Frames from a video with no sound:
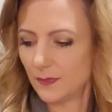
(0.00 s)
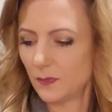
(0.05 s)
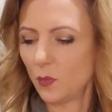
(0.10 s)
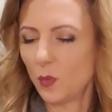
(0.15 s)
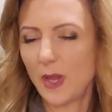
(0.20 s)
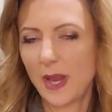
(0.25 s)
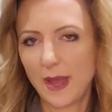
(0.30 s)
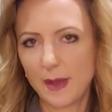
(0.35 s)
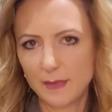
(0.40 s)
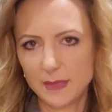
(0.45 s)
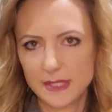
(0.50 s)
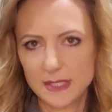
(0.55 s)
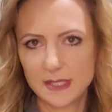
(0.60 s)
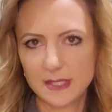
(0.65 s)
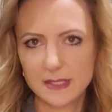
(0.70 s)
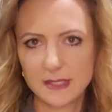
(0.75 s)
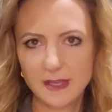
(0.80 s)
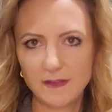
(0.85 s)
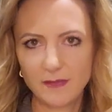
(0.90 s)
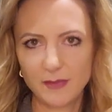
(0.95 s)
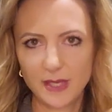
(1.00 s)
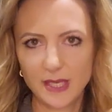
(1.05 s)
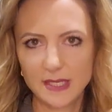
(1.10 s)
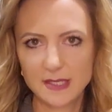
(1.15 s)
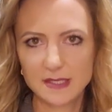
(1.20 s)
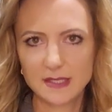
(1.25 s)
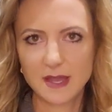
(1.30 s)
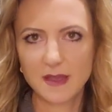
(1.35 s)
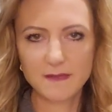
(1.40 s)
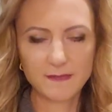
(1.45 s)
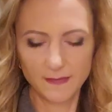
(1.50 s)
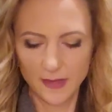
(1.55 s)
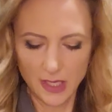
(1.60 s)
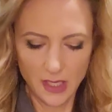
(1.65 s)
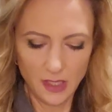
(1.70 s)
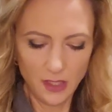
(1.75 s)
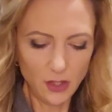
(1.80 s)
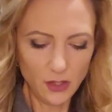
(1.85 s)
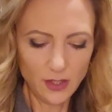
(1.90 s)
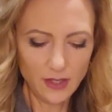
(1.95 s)
What happens to safe place stuff?
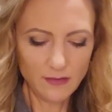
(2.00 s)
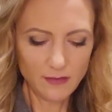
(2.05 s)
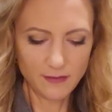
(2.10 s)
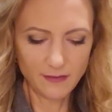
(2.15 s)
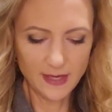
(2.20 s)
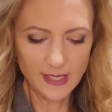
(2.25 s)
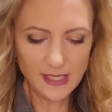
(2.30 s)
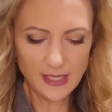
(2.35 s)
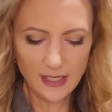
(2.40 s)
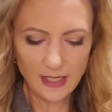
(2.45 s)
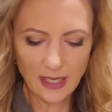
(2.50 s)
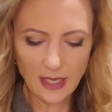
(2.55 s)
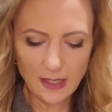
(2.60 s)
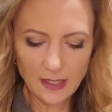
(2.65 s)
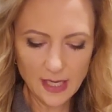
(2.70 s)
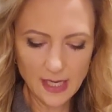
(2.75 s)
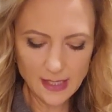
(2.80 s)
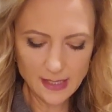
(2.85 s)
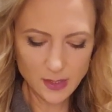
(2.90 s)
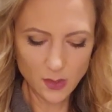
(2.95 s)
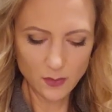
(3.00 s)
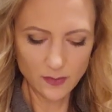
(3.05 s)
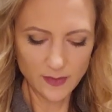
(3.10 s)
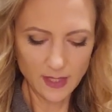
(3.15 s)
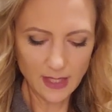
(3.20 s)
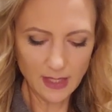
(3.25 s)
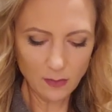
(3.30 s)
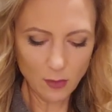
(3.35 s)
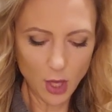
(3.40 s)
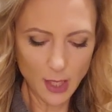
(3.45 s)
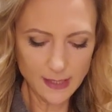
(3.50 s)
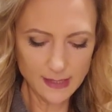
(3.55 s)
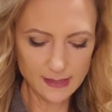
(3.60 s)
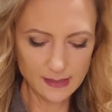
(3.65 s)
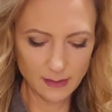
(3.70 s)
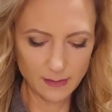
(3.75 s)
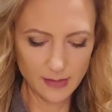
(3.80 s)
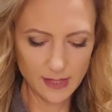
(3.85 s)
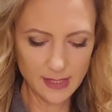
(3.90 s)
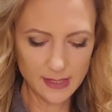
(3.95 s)
You can never find it again, and so then I lost
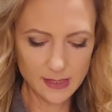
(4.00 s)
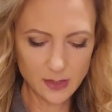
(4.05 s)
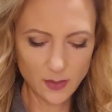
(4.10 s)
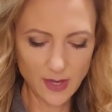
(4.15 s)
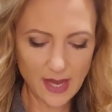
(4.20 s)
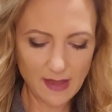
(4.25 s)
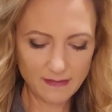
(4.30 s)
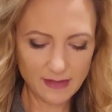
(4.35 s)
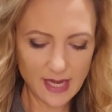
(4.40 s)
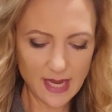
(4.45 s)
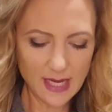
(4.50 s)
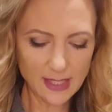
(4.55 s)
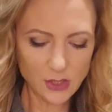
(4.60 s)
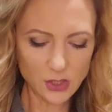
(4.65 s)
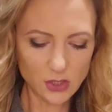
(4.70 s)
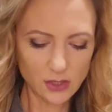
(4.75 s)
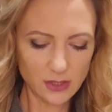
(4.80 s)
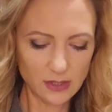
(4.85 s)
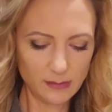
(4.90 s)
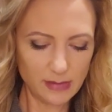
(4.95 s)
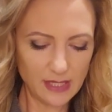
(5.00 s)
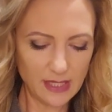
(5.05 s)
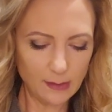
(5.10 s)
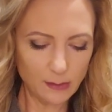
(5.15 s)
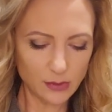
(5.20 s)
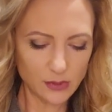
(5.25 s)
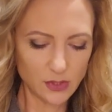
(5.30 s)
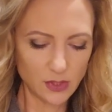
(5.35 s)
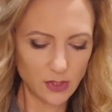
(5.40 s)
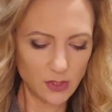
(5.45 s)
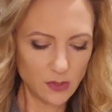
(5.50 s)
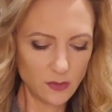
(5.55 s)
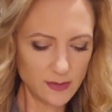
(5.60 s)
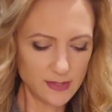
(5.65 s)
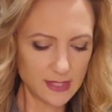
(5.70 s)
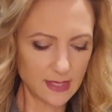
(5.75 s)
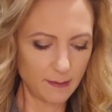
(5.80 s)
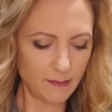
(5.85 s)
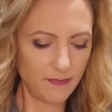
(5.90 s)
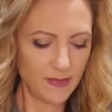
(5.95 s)
them, and so I haven't actually been able to
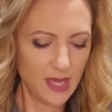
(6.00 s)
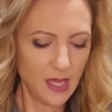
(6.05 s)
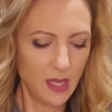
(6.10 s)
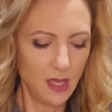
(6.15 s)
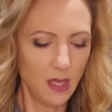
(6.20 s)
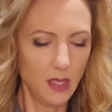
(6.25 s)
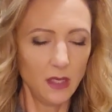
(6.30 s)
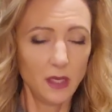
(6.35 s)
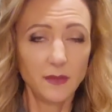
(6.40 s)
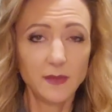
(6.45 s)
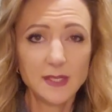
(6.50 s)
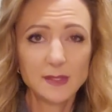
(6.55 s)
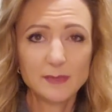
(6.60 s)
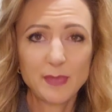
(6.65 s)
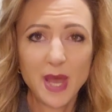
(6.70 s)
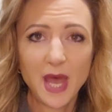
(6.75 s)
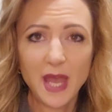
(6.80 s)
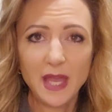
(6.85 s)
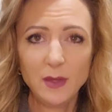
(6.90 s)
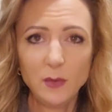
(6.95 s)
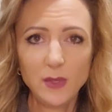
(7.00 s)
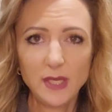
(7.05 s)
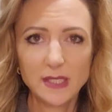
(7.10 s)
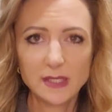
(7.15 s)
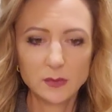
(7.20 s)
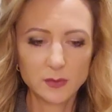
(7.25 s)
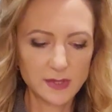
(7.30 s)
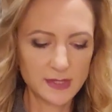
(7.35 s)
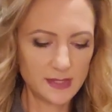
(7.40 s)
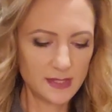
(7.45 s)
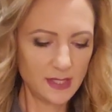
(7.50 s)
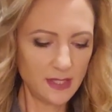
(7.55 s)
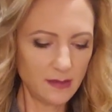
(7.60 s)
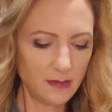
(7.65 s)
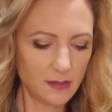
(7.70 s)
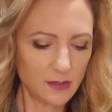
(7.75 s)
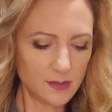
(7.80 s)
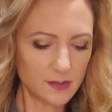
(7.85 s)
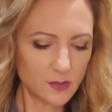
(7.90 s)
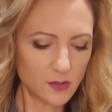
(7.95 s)
use them. Now these pie weights will
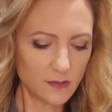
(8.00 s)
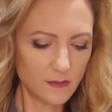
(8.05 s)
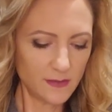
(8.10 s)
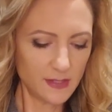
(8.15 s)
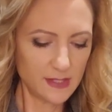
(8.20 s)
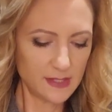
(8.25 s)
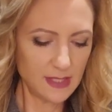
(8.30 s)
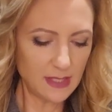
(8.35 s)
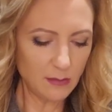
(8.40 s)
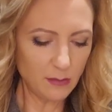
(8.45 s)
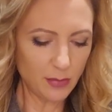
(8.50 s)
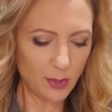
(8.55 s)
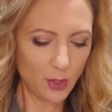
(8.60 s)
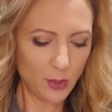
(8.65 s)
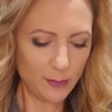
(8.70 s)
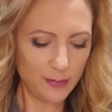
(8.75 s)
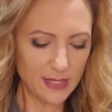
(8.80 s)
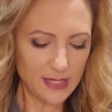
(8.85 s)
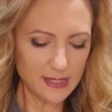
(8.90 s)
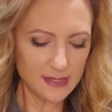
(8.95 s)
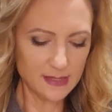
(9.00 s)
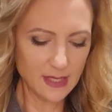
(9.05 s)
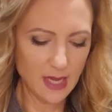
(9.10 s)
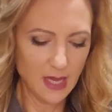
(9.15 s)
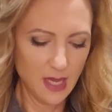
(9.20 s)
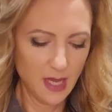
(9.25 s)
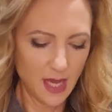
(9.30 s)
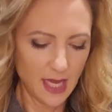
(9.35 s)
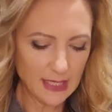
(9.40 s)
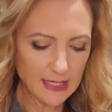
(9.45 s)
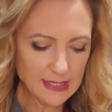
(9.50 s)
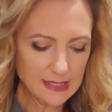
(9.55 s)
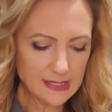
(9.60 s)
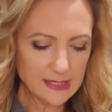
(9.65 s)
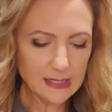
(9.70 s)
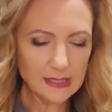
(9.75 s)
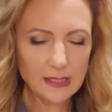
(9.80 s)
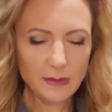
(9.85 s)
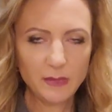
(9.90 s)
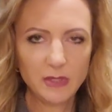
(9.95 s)
serve the same purpose. I can
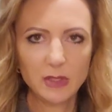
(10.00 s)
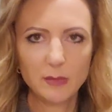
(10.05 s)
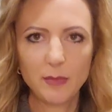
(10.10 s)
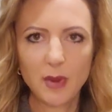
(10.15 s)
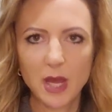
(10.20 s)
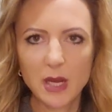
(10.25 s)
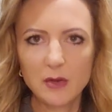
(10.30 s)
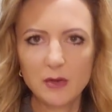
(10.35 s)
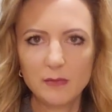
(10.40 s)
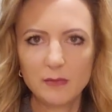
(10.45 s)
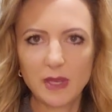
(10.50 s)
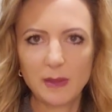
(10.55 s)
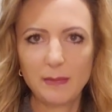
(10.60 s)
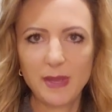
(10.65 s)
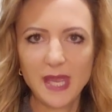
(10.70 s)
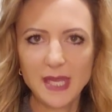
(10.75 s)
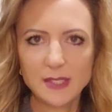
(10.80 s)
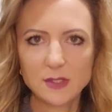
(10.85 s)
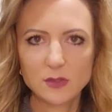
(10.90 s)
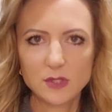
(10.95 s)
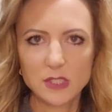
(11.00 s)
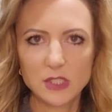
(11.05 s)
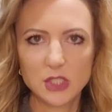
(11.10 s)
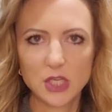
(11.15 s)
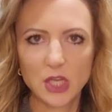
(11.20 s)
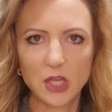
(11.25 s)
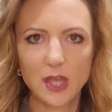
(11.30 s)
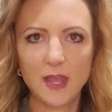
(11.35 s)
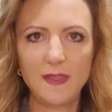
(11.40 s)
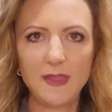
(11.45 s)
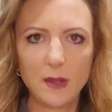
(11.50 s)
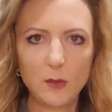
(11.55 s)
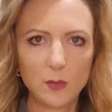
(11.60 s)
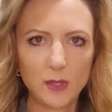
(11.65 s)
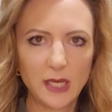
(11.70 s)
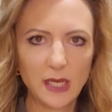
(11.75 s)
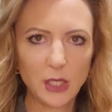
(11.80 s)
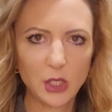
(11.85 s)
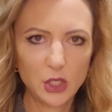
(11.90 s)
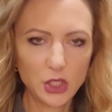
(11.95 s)
stick them in the bottom of my pastry shell, and then
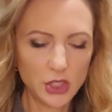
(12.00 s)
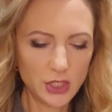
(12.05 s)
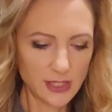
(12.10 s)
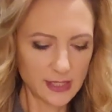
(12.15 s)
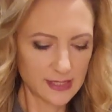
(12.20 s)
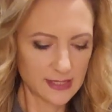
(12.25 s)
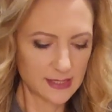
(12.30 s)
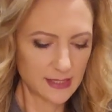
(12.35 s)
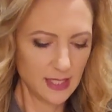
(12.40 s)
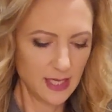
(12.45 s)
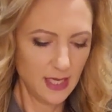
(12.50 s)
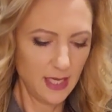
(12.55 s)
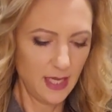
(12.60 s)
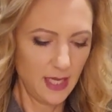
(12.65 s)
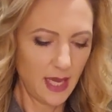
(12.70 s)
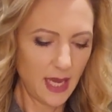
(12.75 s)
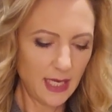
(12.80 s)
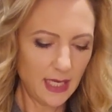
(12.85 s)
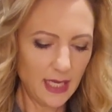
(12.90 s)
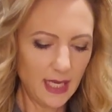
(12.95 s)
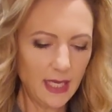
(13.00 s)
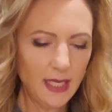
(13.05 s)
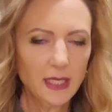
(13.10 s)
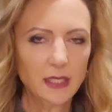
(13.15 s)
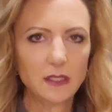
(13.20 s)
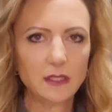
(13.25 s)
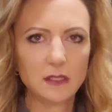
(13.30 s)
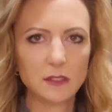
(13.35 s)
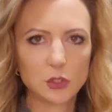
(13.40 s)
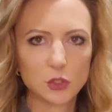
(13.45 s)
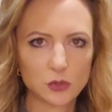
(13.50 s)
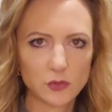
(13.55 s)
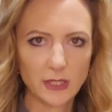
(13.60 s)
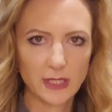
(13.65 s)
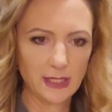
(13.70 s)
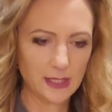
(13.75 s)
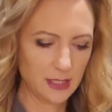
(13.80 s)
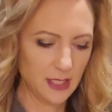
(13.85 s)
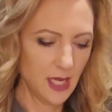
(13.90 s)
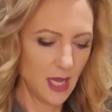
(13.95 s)
when it cooks, it can't
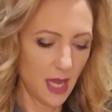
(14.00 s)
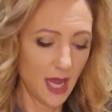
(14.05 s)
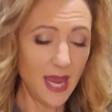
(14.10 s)
shrink.